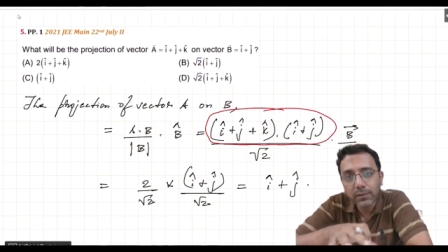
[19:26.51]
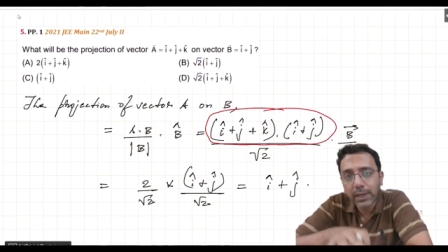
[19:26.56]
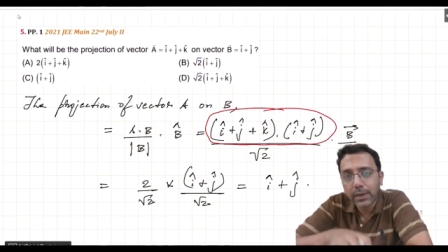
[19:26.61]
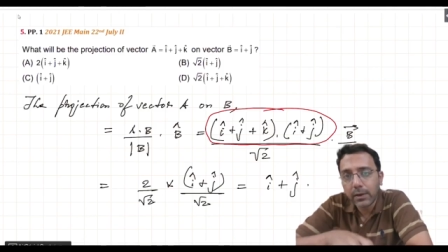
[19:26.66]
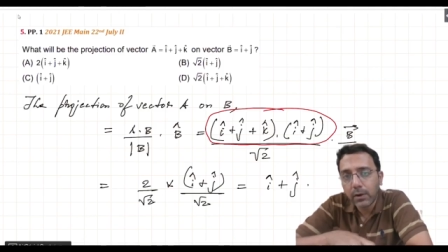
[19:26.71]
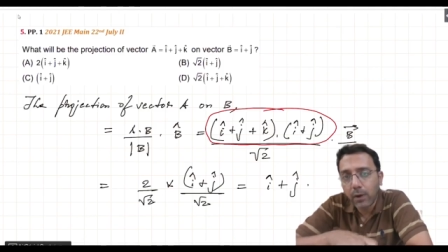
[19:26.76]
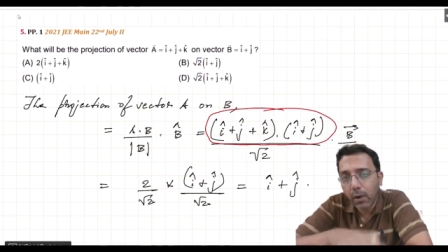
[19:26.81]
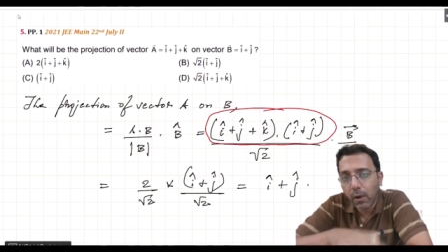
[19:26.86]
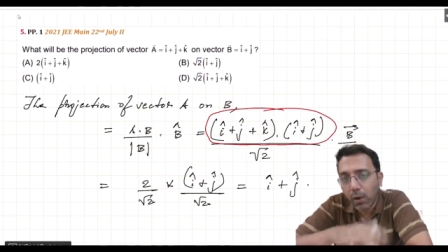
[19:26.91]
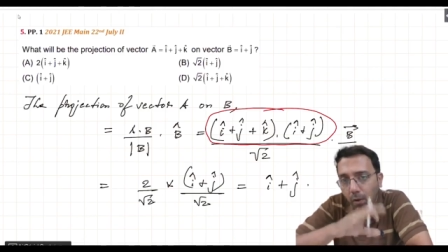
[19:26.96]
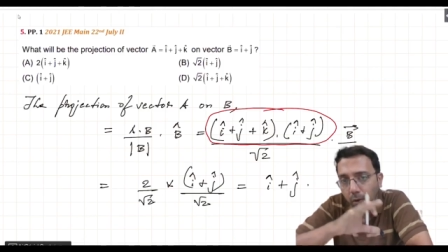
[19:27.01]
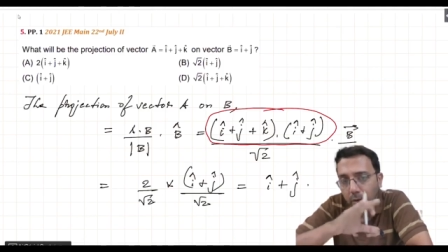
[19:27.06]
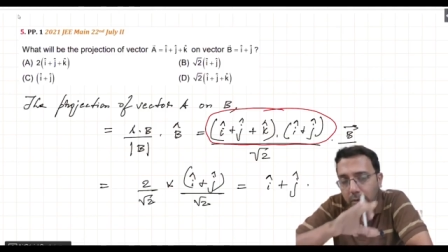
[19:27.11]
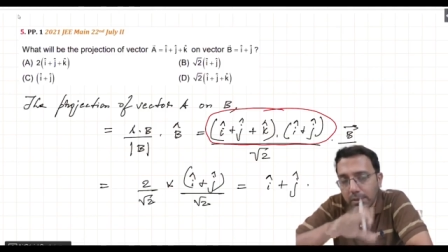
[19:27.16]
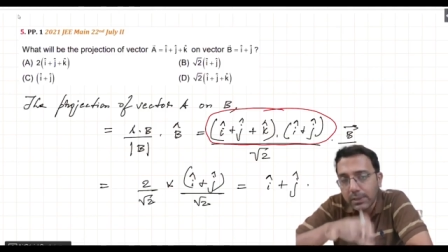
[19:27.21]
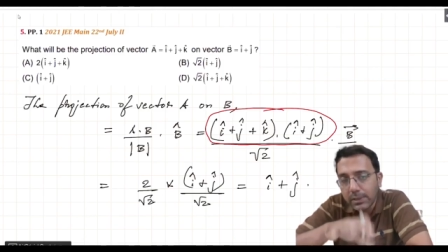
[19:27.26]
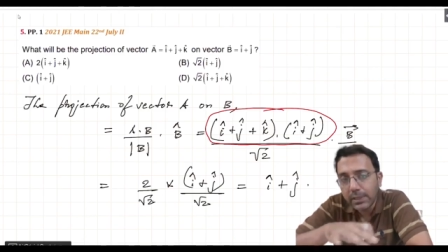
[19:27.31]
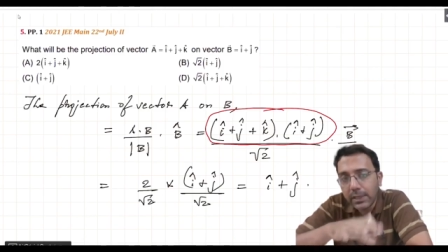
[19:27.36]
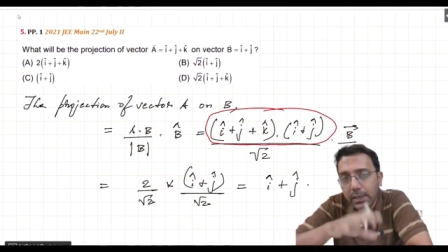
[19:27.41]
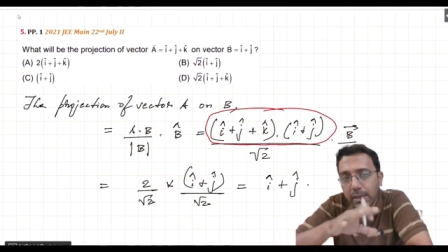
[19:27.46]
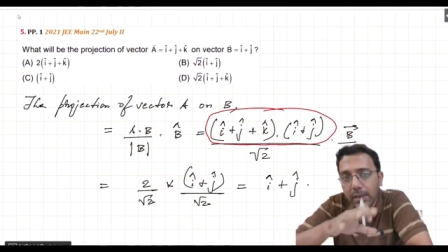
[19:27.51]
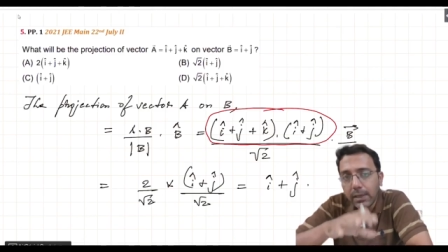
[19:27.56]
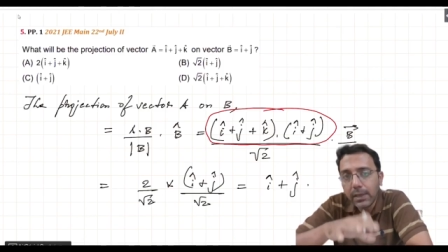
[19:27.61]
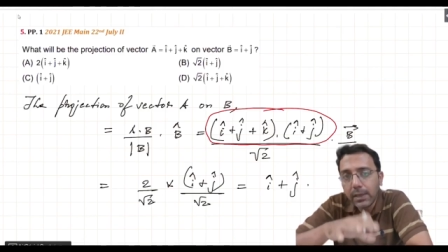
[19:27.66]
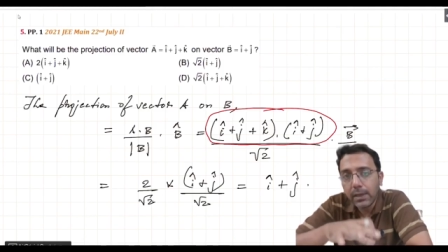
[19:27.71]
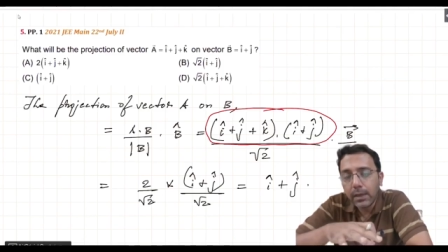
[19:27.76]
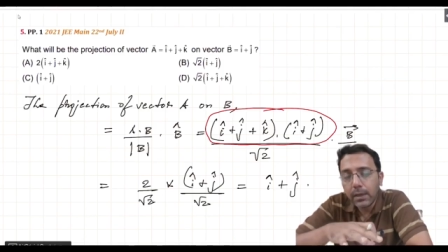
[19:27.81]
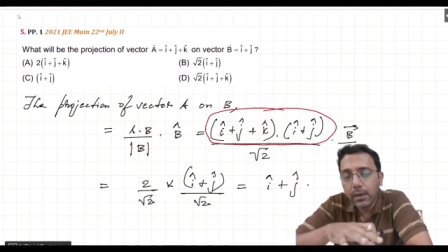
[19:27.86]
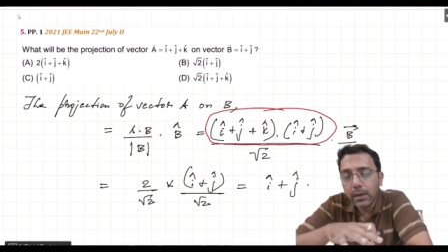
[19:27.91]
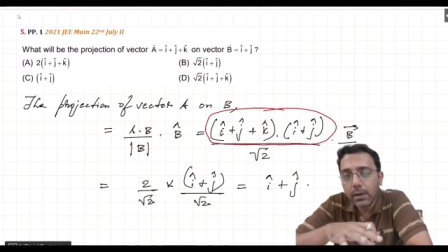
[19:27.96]
Then all
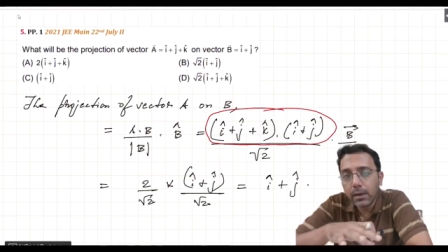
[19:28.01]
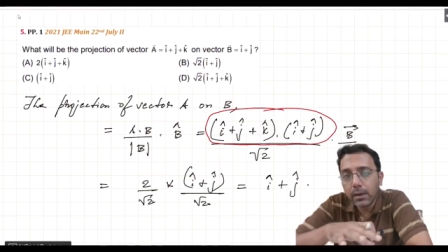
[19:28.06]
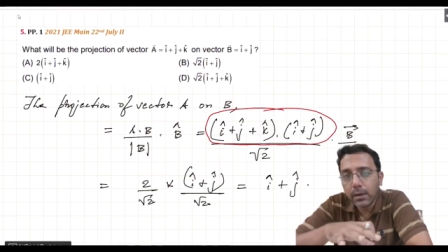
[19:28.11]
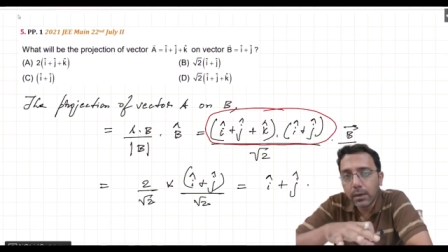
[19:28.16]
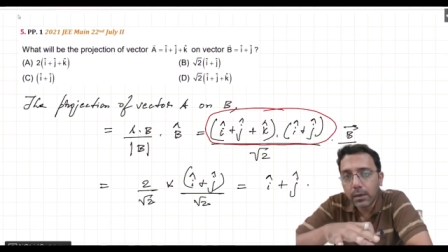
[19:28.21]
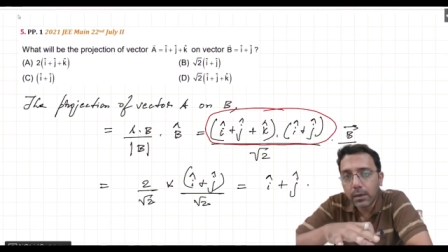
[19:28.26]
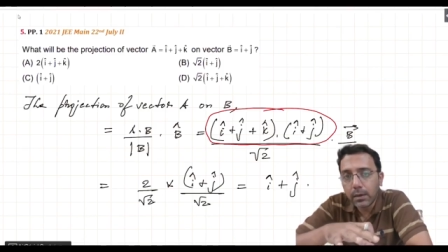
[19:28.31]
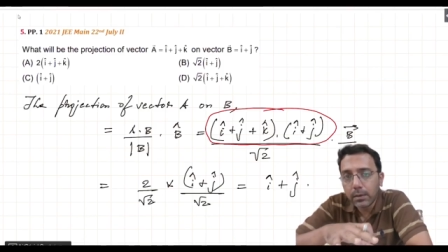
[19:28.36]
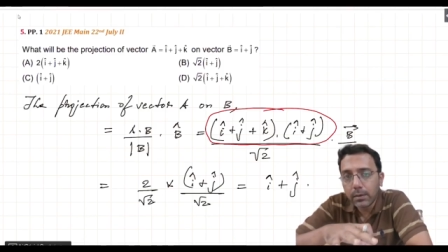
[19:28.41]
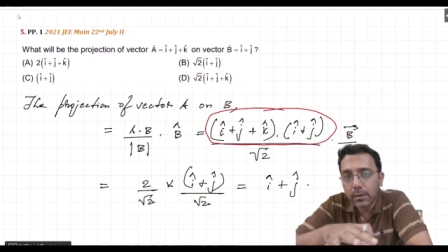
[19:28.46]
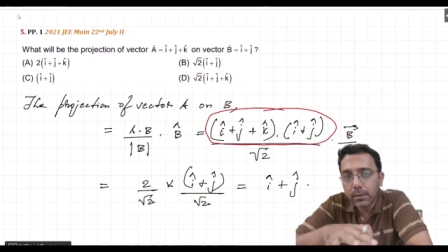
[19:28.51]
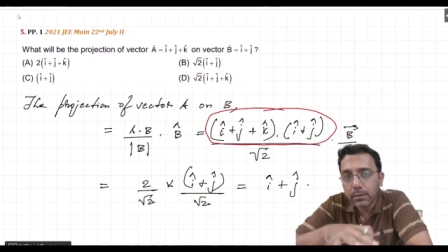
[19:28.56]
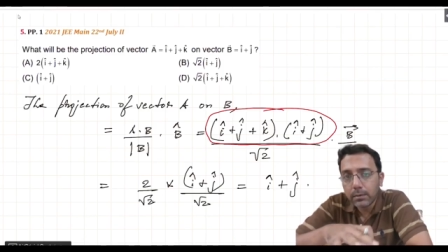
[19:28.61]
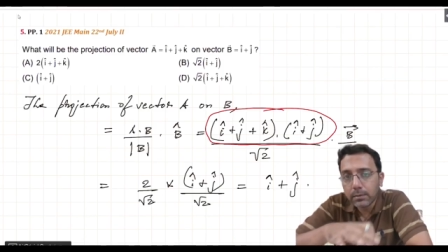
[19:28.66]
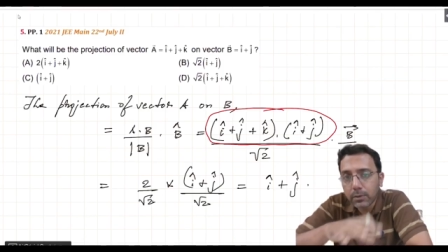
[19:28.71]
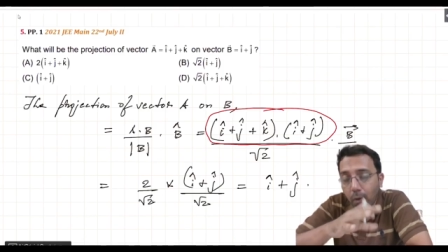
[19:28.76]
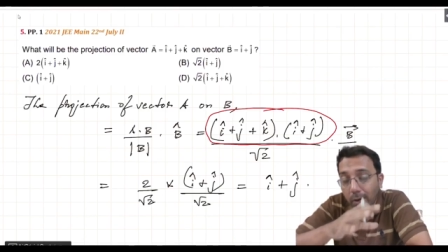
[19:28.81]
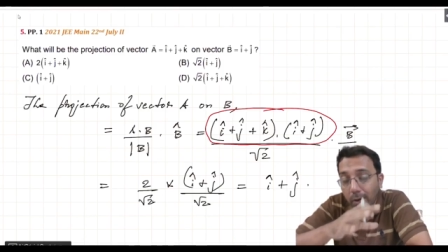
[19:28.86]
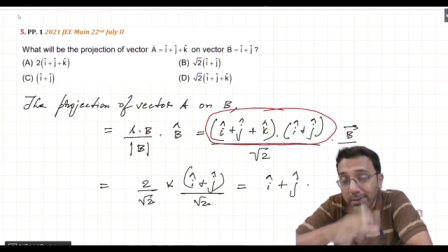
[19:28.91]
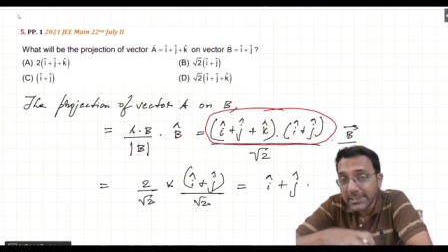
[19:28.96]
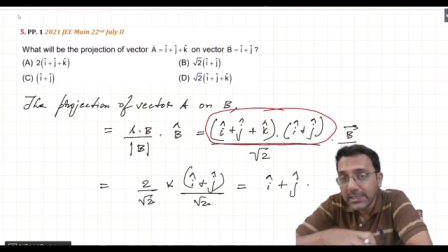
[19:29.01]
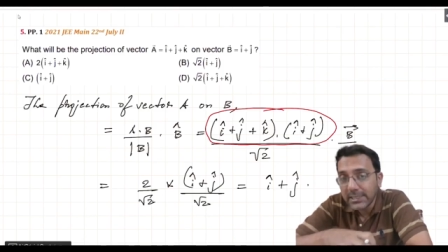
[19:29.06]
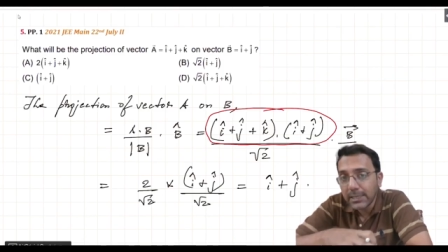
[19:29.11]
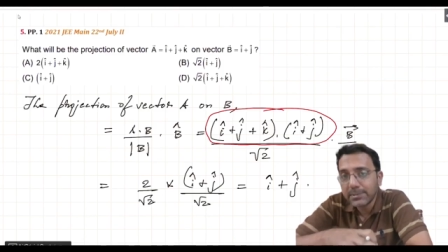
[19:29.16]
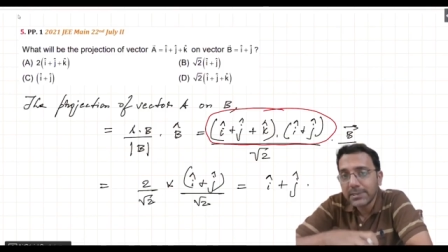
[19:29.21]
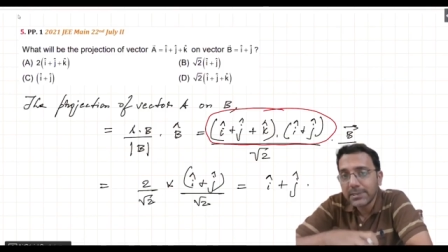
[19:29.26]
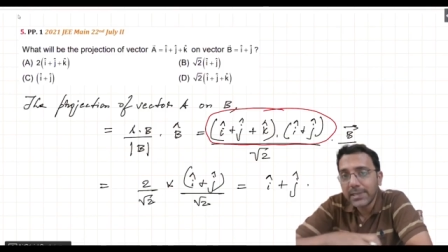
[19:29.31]
the concepts